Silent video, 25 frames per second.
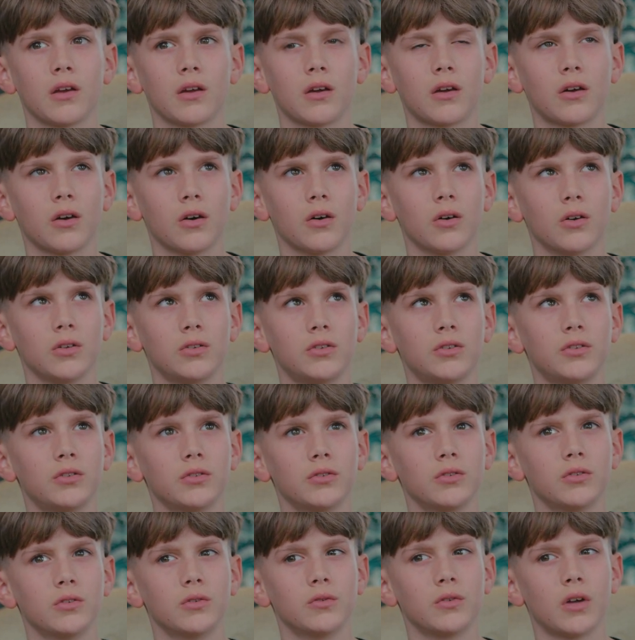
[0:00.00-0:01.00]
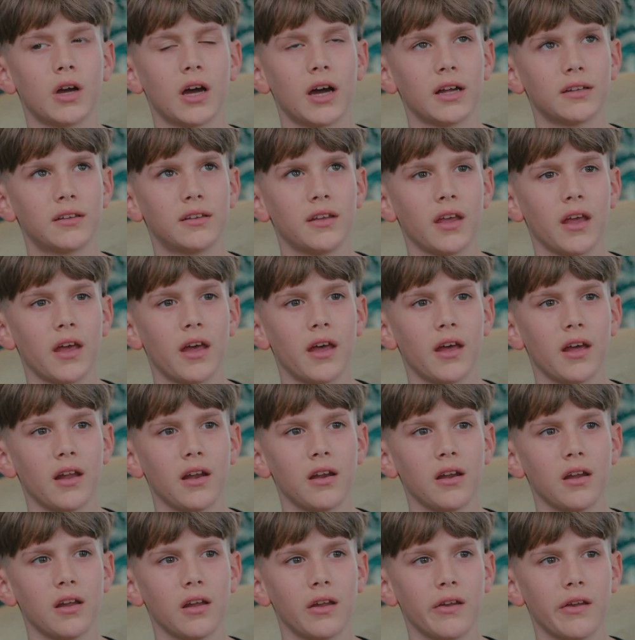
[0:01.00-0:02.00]
go to
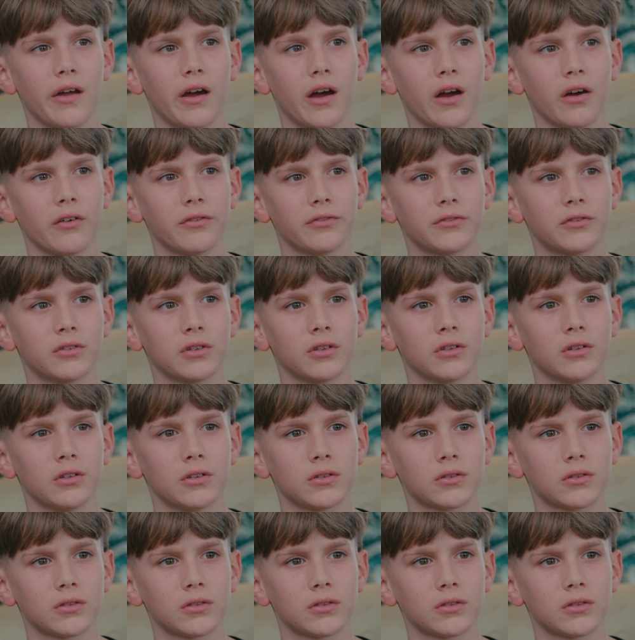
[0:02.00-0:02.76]
HTL after